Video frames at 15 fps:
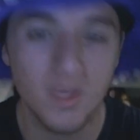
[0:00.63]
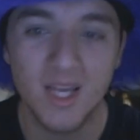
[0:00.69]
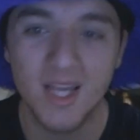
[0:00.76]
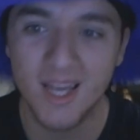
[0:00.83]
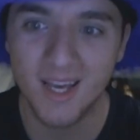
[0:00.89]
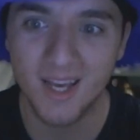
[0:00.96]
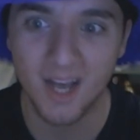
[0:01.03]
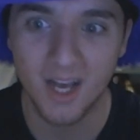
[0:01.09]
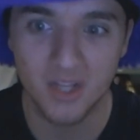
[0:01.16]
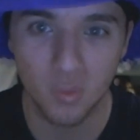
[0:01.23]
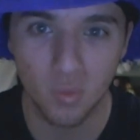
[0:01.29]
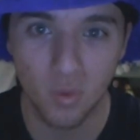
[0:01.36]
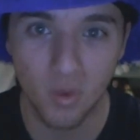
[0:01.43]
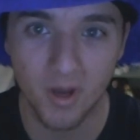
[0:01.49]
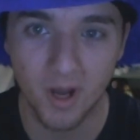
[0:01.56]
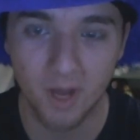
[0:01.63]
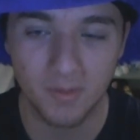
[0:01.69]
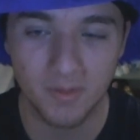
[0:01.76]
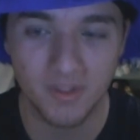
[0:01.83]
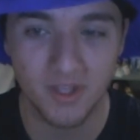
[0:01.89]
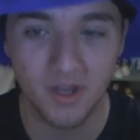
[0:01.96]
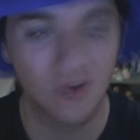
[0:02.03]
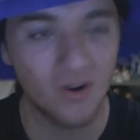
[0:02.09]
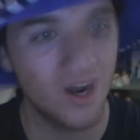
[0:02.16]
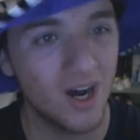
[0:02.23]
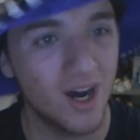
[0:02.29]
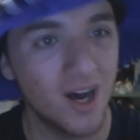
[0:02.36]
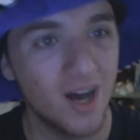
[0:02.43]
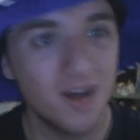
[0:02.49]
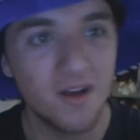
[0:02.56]
Hey guys, what up?
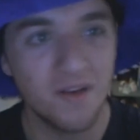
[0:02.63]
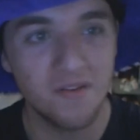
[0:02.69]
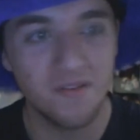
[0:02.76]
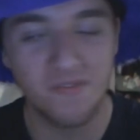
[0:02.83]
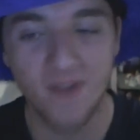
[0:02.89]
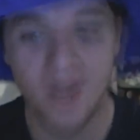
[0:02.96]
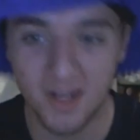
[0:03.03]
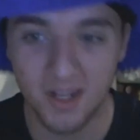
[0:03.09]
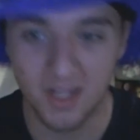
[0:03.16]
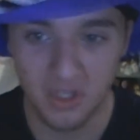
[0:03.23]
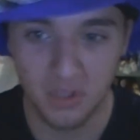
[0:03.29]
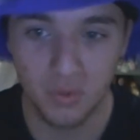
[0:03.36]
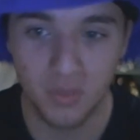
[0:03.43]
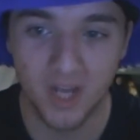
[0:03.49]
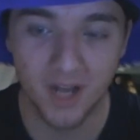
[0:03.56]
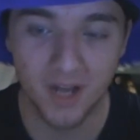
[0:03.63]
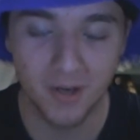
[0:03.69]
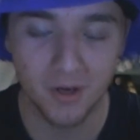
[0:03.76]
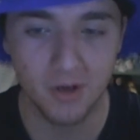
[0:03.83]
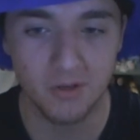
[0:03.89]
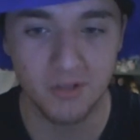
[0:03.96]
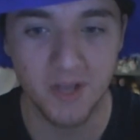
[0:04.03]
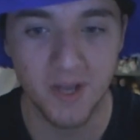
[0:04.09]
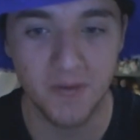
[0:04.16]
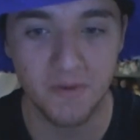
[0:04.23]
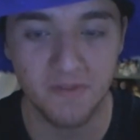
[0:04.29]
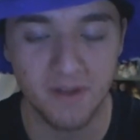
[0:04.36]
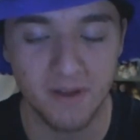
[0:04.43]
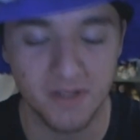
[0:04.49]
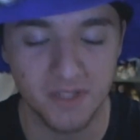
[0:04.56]
Finally, we got Naruto chapter
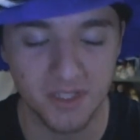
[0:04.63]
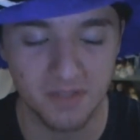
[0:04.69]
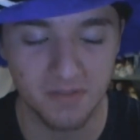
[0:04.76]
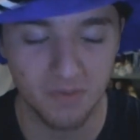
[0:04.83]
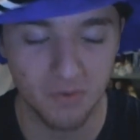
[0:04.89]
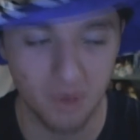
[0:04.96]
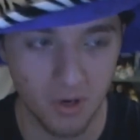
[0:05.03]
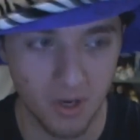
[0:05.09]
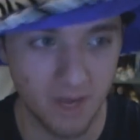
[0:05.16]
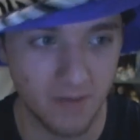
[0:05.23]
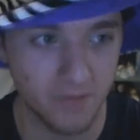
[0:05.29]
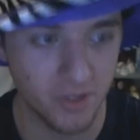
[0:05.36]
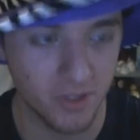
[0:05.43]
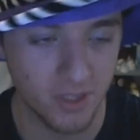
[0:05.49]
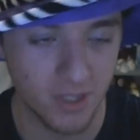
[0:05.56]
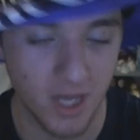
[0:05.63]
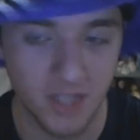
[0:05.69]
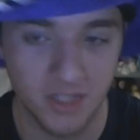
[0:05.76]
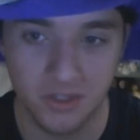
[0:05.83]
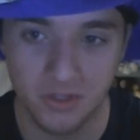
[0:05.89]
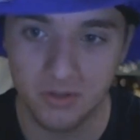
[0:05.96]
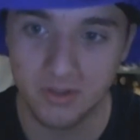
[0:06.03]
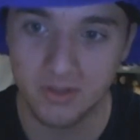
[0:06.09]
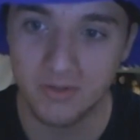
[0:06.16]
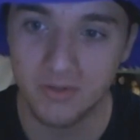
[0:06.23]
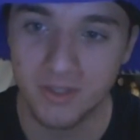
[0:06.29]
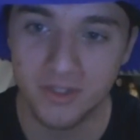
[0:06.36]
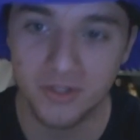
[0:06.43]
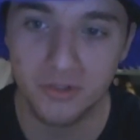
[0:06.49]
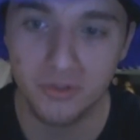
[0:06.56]
564 after, gosh knows,
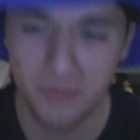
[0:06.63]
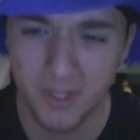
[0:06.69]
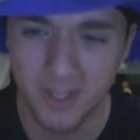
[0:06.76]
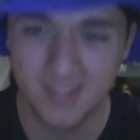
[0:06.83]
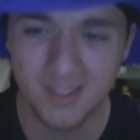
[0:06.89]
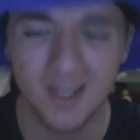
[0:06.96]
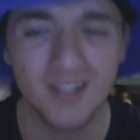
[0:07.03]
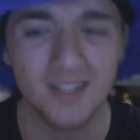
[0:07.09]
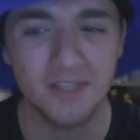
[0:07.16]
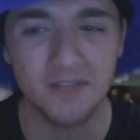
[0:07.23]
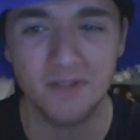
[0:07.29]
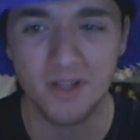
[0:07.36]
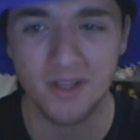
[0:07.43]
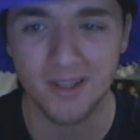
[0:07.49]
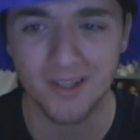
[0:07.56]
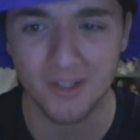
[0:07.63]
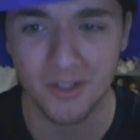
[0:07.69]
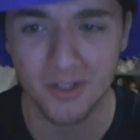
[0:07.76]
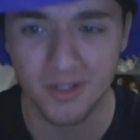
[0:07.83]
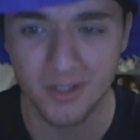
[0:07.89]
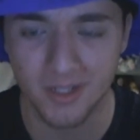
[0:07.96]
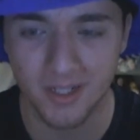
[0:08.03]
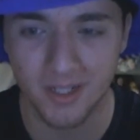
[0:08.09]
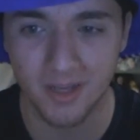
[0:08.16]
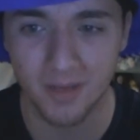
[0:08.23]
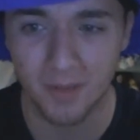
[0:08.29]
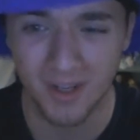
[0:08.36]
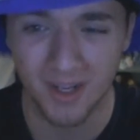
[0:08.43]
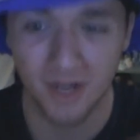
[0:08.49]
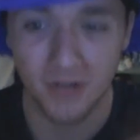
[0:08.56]
what, 2 weeks? Gosh, that felt like an eternity. I
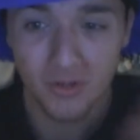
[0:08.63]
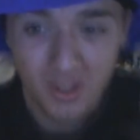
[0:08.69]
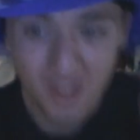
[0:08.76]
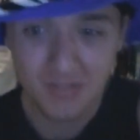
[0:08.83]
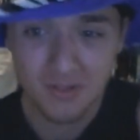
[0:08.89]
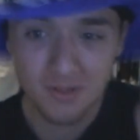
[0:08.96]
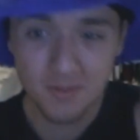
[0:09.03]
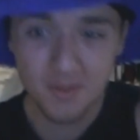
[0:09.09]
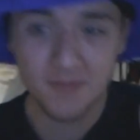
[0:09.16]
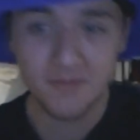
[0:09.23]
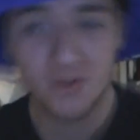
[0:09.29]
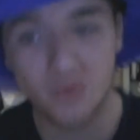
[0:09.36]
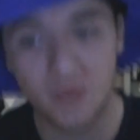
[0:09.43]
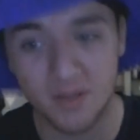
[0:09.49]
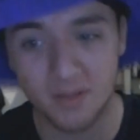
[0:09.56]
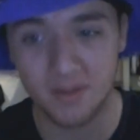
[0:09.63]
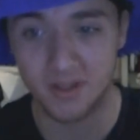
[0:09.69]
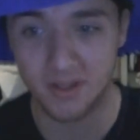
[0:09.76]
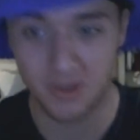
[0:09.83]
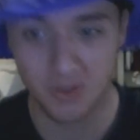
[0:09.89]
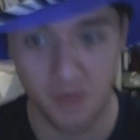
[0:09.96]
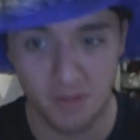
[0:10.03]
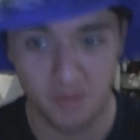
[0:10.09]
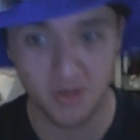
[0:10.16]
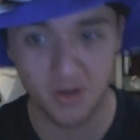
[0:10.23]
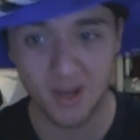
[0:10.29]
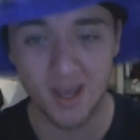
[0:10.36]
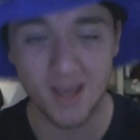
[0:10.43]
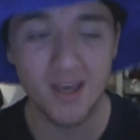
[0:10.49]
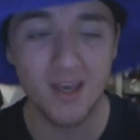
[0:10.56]
mean, are you guys with me? If you're with me, then you're with me,
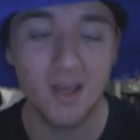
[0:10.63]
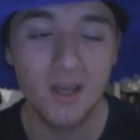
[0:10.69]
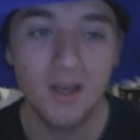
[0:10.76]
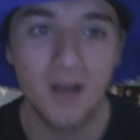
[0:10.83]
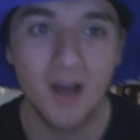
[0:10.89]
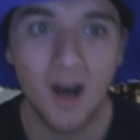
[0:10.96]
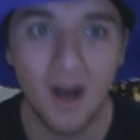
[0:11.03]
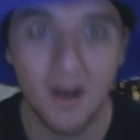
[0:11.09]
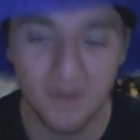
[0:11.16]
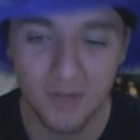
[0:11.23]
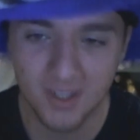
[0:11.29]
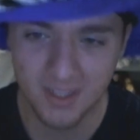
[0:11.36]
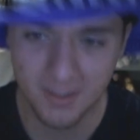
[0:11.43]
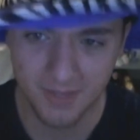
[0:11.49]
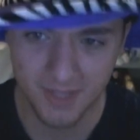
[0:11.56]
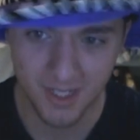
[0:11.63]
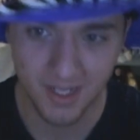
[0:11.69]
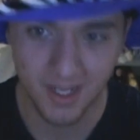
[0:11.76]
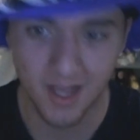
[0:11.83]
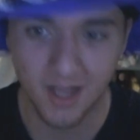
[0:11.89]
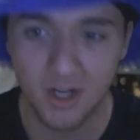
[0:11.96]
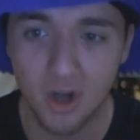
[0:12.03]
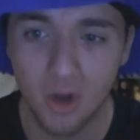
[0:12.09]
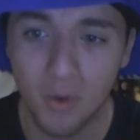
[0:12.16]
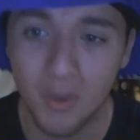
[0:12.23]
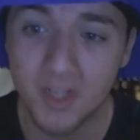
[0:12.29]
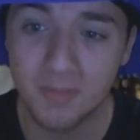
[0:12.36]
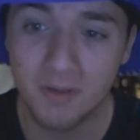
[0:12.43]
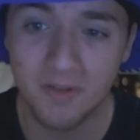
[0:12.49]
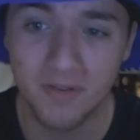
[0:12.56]
okay? If you guys haven't seen it yet, go
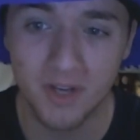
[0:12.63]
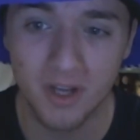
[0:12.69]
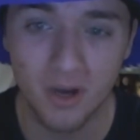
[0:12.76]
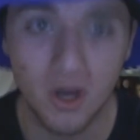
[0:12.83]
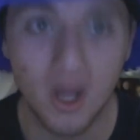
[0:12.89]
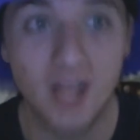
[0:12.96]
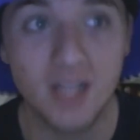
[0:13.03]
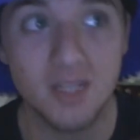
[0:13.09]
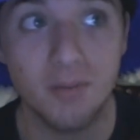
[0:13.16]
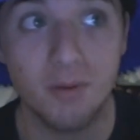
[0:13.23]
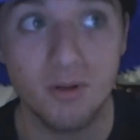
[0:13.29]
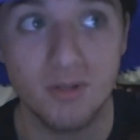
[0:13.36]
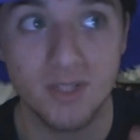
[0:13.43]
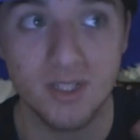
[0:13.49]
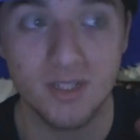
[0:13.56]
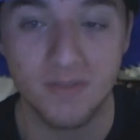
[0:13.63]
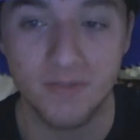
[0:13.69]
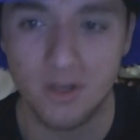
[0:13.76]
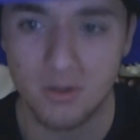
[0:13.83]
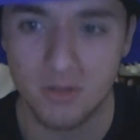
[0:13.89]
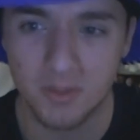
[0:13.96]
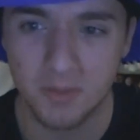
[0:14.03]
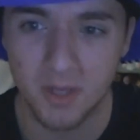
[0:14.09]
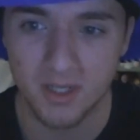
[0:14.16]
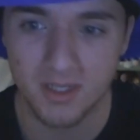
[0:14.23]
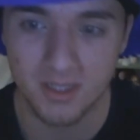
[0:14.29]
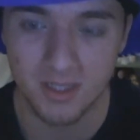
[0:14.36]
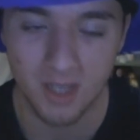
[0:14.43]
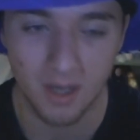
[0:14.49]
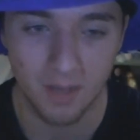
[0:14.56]
watch my video. I actually posted as a video
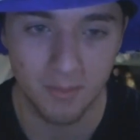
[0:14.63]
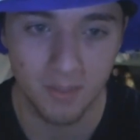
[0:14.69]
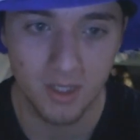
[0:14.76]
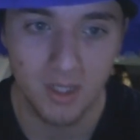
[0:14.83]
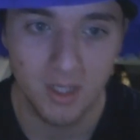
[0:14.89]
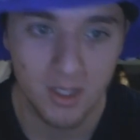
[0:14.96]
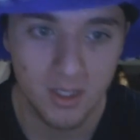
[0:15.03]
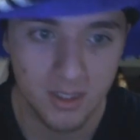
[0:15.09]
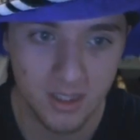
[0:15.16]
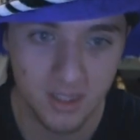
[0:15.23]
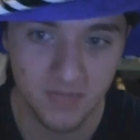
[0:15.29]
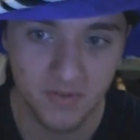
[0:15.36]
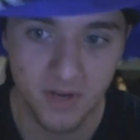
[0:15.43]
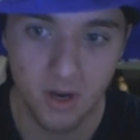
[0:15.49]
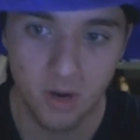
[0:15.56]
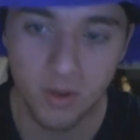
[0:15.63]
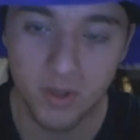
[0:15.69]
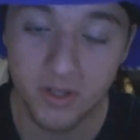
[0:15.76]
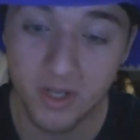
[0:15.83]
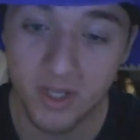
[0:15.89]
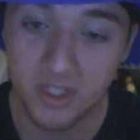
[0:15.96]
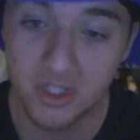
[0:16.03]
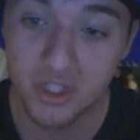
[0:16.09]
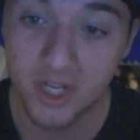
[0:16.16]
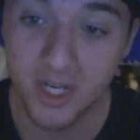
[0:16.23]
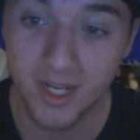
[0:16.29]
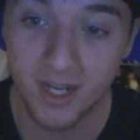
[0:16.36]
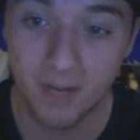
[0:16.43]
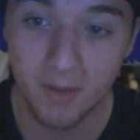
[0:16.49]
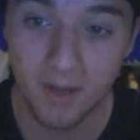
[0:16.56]
response to this video, and you guys should
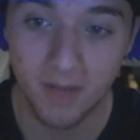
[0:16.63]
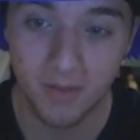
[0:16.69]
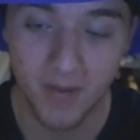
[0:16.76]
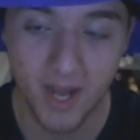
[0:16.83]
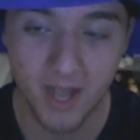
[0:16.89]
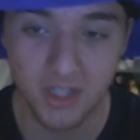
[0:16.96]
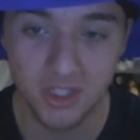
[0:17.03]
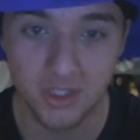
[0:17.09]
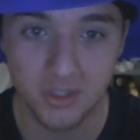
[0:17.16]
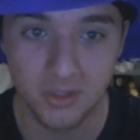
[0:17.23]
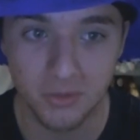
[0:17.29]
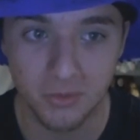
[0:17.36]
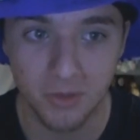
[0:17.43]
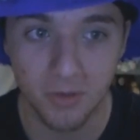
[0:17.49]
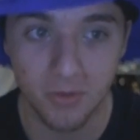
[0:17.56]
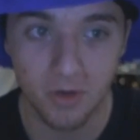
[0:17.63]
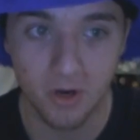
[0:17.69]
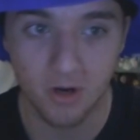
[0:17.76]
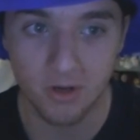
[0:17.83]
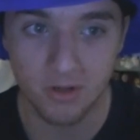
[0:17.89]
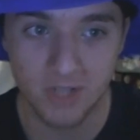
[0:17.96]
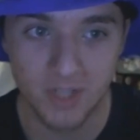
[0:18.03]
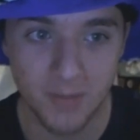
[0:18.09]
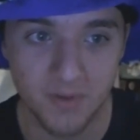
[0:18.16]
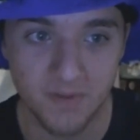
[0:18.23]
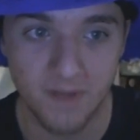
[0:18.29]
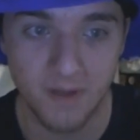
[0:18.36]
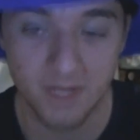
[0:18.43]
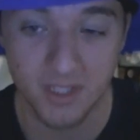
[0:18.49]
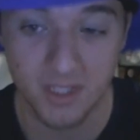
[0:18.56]
check out my reaction to No Naruto chapter
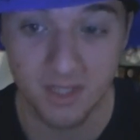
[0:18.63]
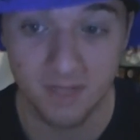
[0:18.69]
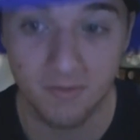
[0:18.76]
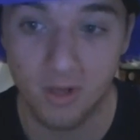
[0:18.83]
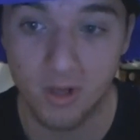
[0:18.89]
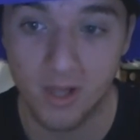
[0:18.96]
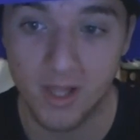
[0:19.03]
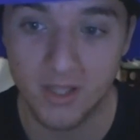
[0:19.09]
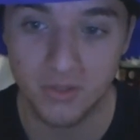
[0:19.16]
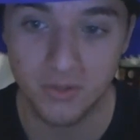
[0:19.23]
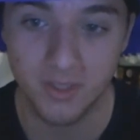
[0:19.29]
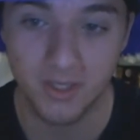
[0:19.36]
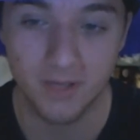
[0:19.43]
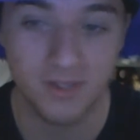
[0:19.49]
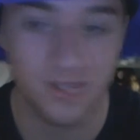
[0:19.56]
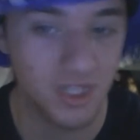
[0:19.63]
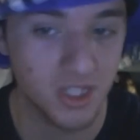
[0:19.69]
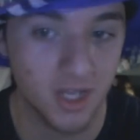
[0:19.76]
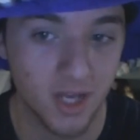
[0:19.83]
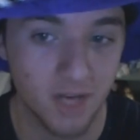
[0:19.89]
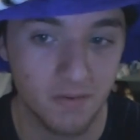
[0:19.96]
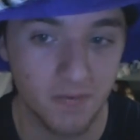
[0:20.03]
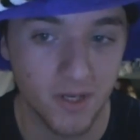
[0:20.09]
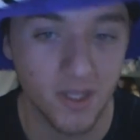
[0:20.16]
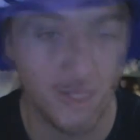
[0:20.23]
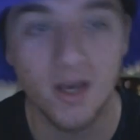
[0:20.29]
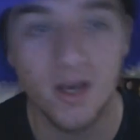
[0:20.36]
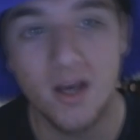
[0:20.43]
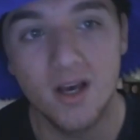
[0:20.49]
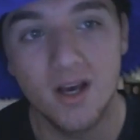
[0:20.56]
564 last week. It was actually kind of funny,
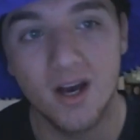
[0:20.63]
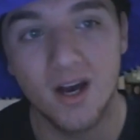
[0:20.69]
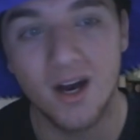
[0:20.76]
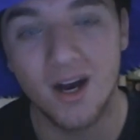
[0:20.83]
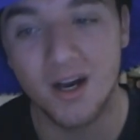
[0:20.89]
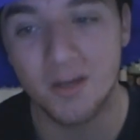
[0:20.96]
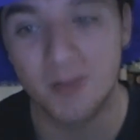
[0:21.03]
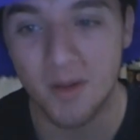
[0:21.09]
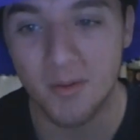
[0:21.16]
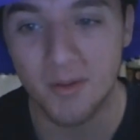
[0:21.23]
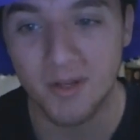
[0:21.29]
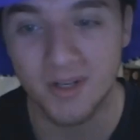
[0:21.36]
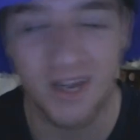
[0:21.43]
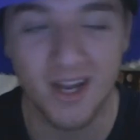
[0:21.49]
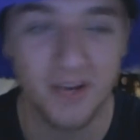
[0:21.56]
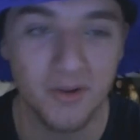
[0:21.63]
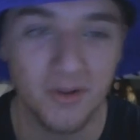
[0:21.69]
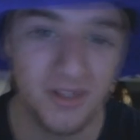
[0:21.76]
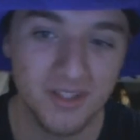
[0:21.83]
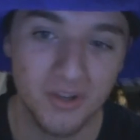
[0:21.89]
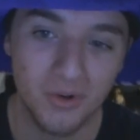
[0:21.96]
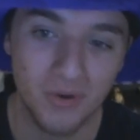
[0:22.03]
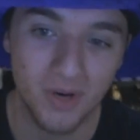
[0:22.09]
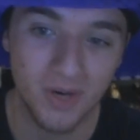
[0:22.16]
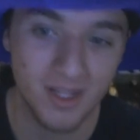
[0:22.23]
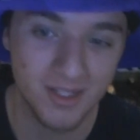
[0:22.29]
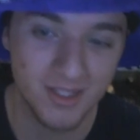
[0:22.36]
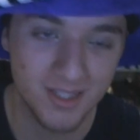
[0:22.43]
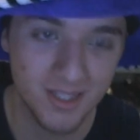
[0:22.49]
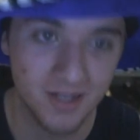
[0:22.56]
in my opinion. Anyway,
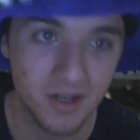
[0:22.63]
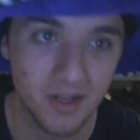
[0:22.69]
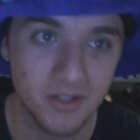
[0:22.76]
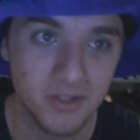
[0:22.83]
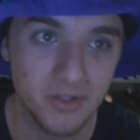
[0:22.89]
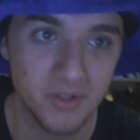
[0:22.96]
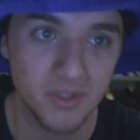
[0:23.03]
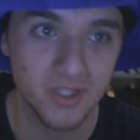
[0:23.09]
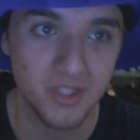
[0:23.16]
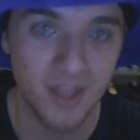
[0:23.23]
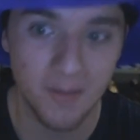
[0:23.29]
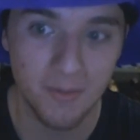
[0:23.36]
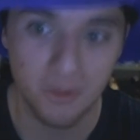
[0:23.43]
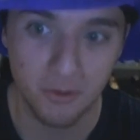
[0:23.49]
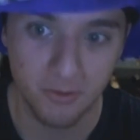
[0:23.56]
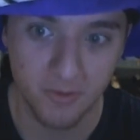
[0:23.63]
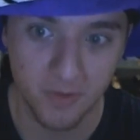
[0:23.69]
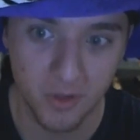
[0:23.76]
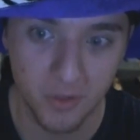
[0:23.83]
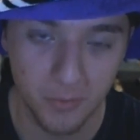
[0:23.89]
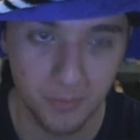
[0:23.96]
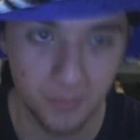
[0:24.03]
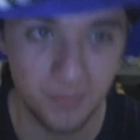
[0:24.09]
let's get on to the chapter review.